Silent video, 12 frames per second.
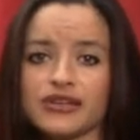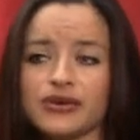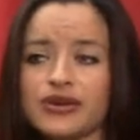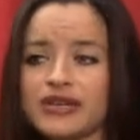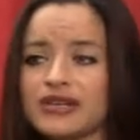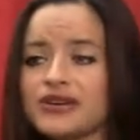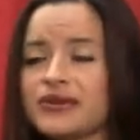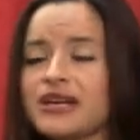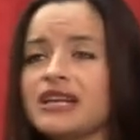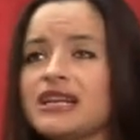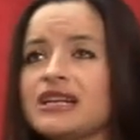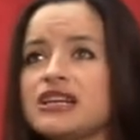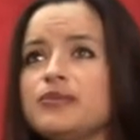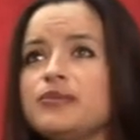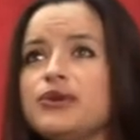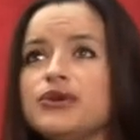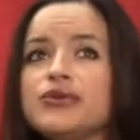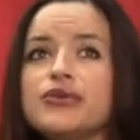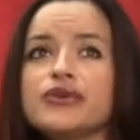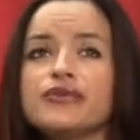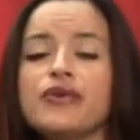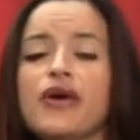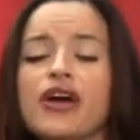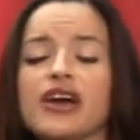So it's creating this
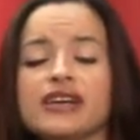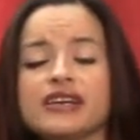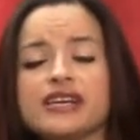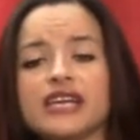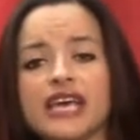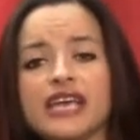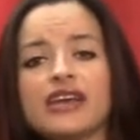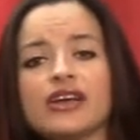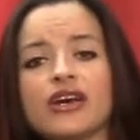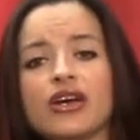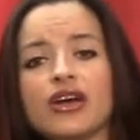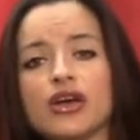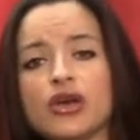beautiful container